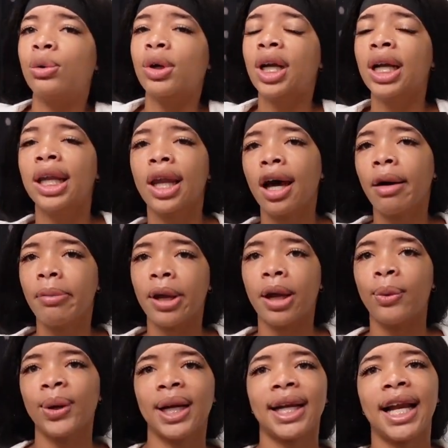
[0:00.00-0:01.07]
clubbing
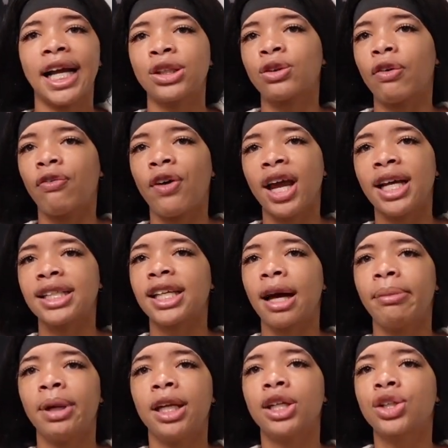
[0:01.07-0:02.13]
with a natural face. I
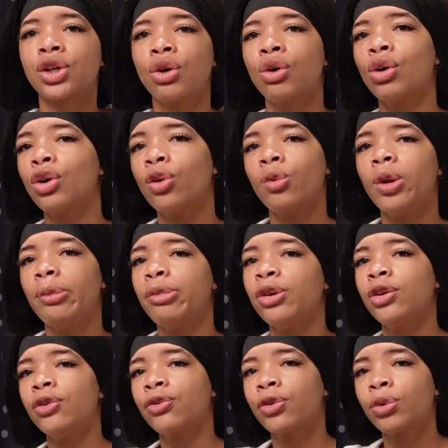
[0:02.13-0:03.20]
mean, it's cool, we
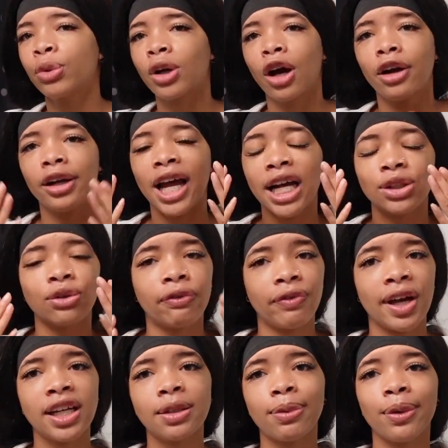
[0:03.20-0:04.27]
beautiful with our natural
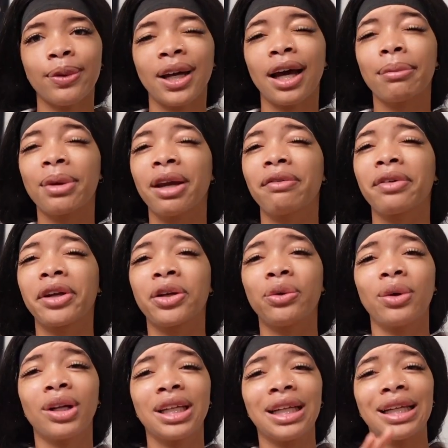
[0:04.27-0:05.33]
face, but we gotta be able to do
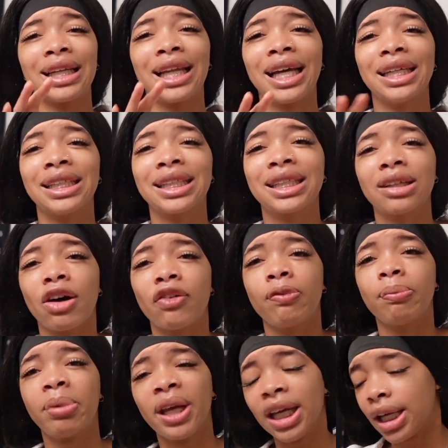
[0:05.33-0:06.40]
a little light, soft
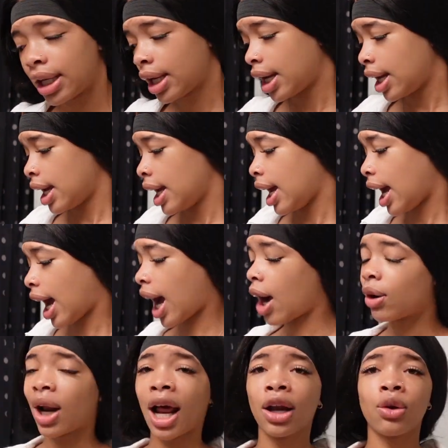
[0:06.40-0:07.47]
beat. I
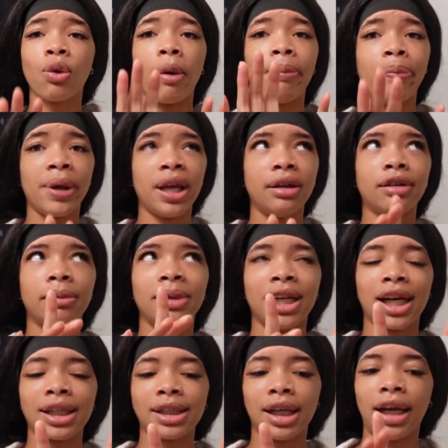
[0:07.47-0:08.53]
don't know how to do a beat, let me
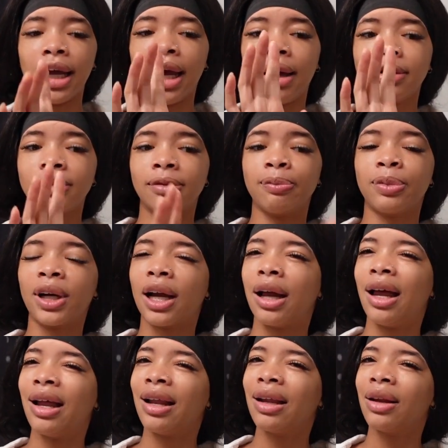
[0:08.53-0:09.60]
not say that,
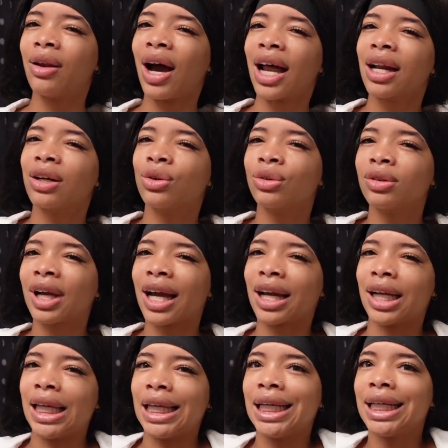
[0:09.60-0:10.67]
but know how to do like
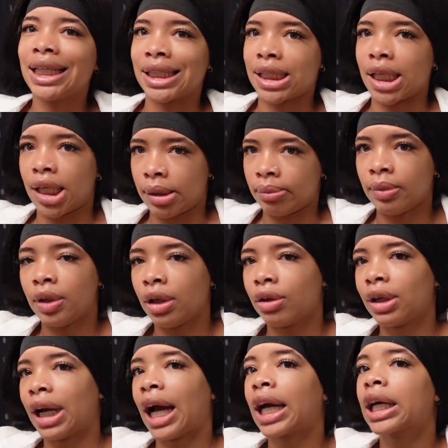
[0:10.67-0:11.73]
a little something, you know,
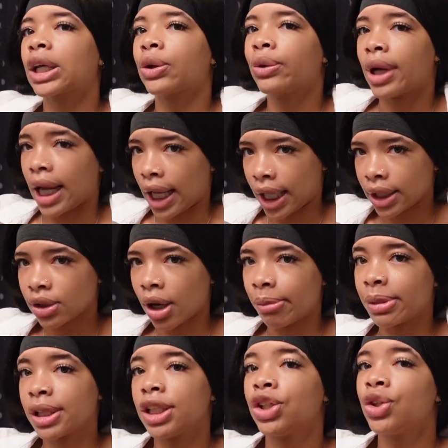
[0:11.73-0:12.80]
and I can do that. So I'm
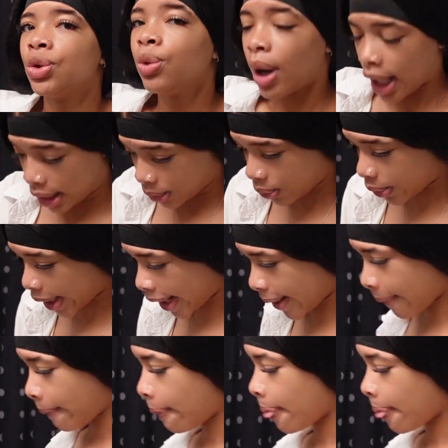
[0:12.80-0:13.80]
gonna teach you how to do that.